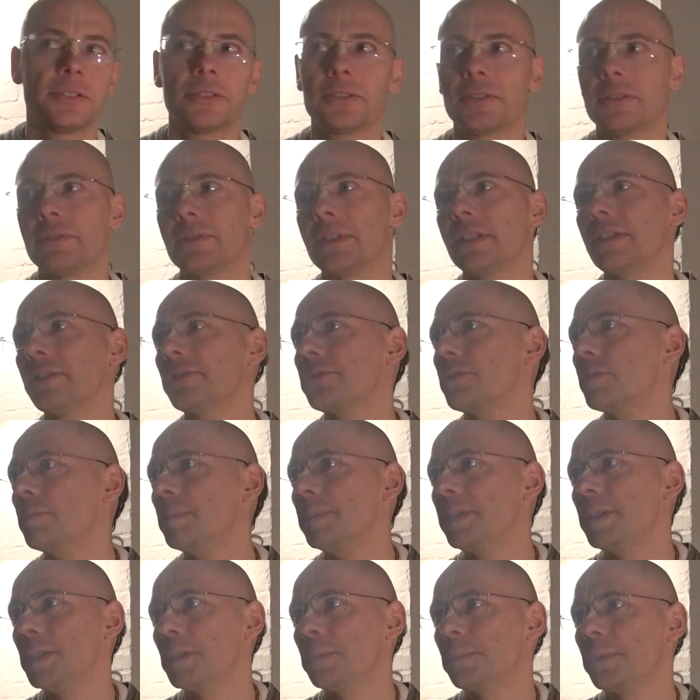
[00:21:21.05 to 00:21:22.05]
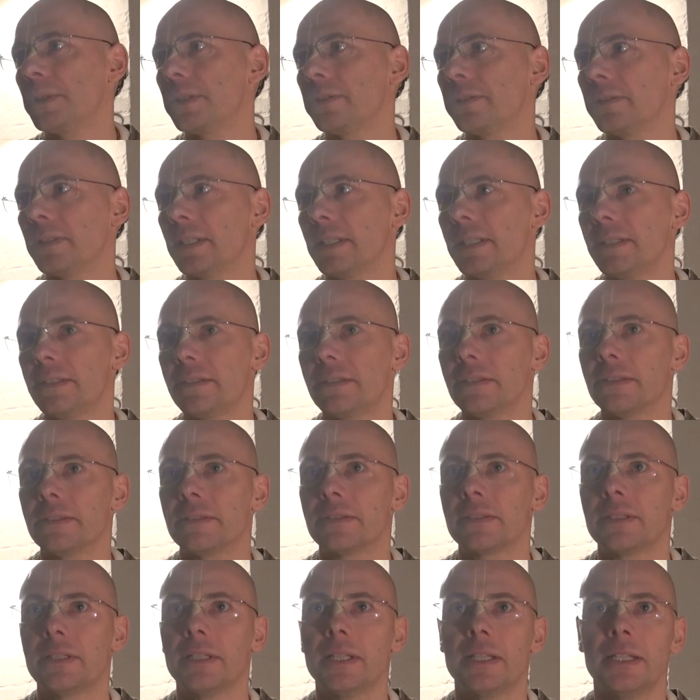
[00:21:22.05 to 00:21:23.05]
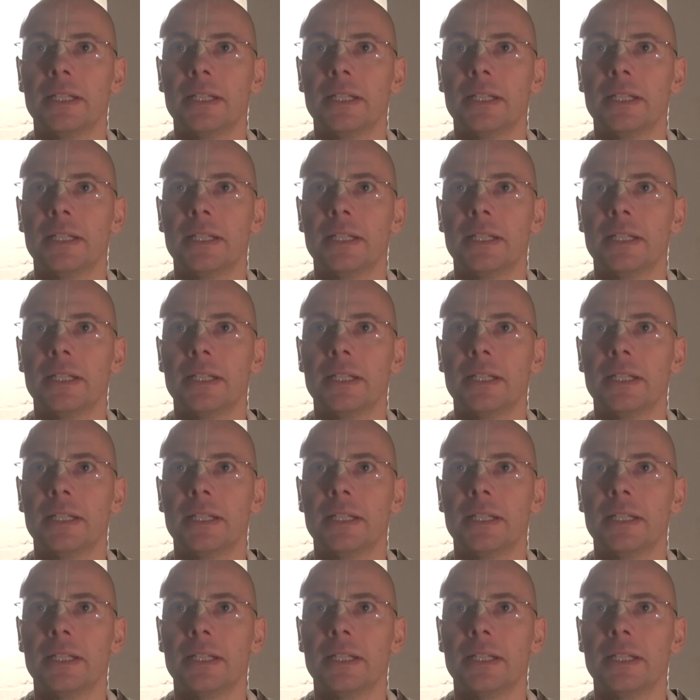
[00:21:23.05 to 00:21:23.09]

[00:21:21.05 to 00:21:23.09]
So there's so many speculations.